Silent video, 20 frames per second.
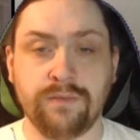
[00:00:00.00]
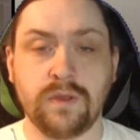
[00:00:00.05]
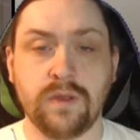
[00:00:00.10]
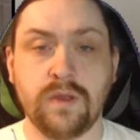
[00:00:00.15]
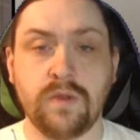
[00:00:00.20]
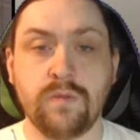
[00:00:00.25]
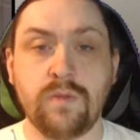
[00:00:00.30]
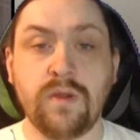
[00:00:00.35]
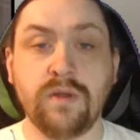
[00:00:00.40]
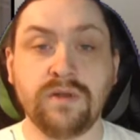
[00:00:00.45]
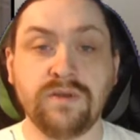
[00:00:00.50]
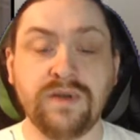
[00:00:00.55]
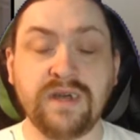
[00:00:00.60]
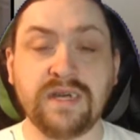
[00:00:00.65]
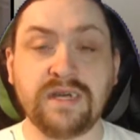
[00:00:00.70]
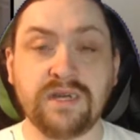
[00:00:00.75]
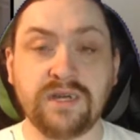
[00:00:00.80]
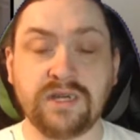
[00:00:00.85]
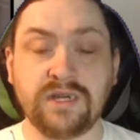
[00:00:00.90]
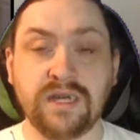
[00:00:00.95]
Whereas
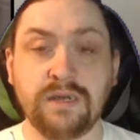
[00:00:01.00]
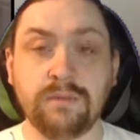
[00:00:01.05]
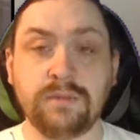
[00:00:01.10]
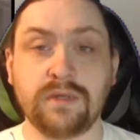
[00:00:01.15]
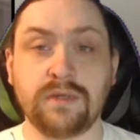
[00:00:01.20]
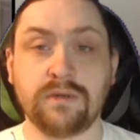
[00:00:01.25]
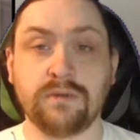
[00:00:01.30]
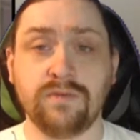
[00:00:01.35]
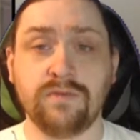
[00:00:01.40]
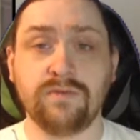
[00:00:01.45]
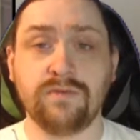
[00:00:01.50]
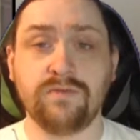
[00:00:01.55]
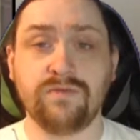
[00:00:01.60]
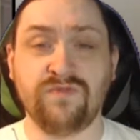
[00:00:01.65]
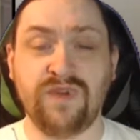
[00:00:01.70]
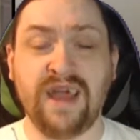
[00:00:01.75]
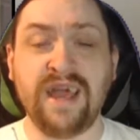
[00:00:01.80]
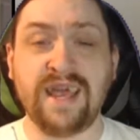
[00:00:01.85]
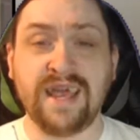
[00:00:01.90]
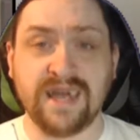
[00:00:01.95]
this just seems
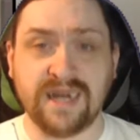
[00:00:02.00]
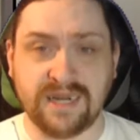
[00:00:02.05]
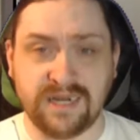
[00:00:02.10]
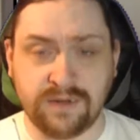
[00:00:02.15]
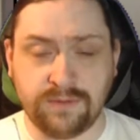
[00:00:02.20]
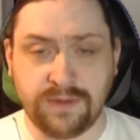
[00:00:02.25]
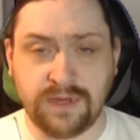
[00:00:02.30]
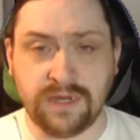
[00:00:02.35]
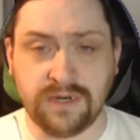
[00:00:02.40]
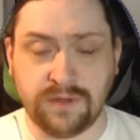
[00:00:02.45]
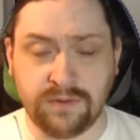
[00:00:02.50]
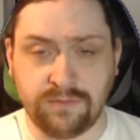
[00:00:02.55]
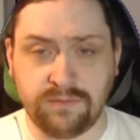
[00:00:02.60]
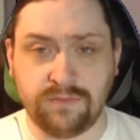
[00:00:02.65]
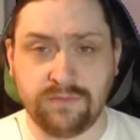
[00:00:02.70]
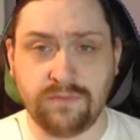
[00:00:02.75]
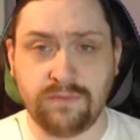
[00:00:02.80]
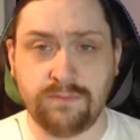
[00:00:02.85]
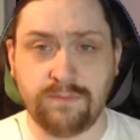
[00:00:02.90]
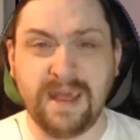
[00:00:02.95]
ragged and
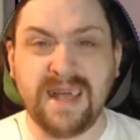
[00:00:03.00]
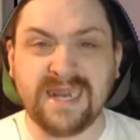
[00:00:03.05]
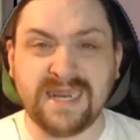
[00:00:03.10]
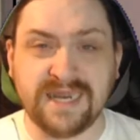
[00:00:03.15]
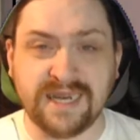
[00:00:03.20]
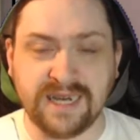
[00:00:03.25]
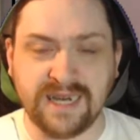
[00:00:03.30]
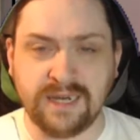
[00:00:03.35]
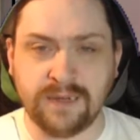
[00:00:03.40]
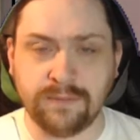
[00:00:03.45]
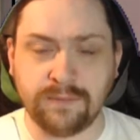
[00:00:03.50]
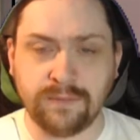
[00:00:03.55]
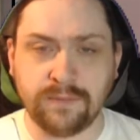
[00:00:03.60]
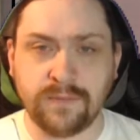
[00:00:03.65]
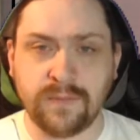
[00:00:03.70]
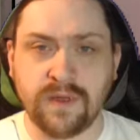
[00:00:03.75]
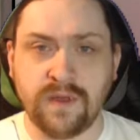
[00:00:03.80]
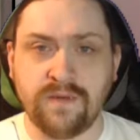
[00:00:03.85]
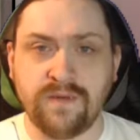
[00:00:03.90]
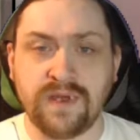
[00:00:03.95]
messy.
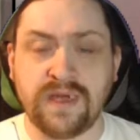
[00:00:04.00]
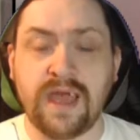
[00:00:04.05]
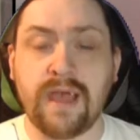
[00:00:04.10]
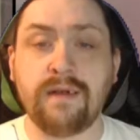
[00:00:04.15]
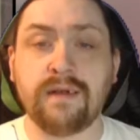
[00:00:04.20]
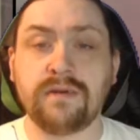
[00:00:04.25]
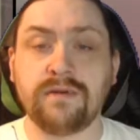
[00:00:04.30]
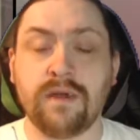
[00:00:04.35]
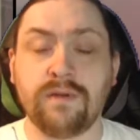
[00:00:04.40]
The characters are off